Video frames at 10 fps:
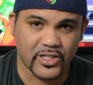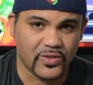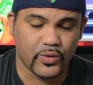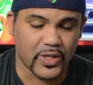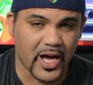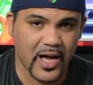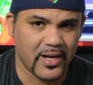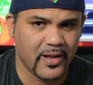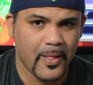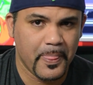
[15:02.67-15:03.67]
Zero
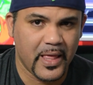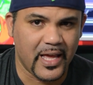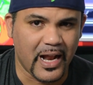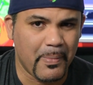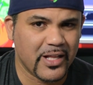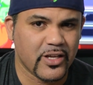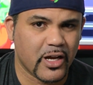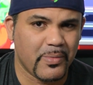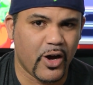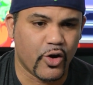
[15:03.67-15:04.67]
Dawn. And I'm not
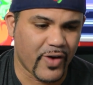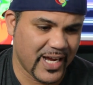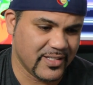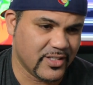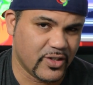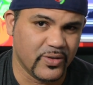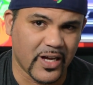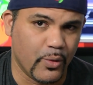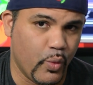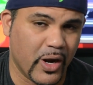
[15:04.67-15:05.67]
talking about Horizon Zero
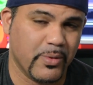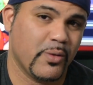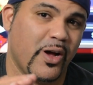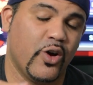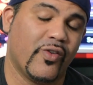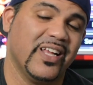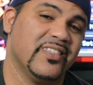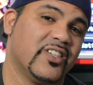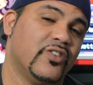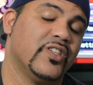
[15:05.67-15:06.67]
Dawn 1, I'm talking about
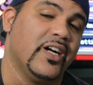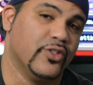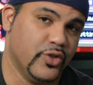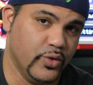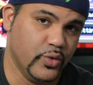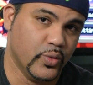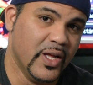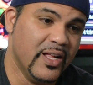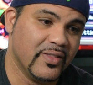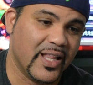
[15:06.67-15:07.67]
Horizon Zero Dawn 2,
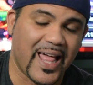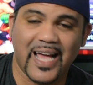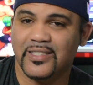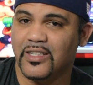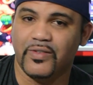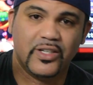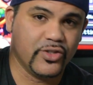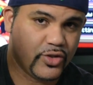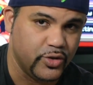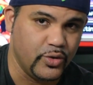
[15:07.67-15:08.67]
The Last of
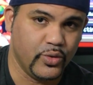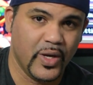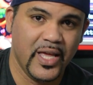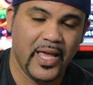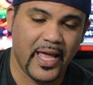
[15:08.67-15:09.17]
Us 2,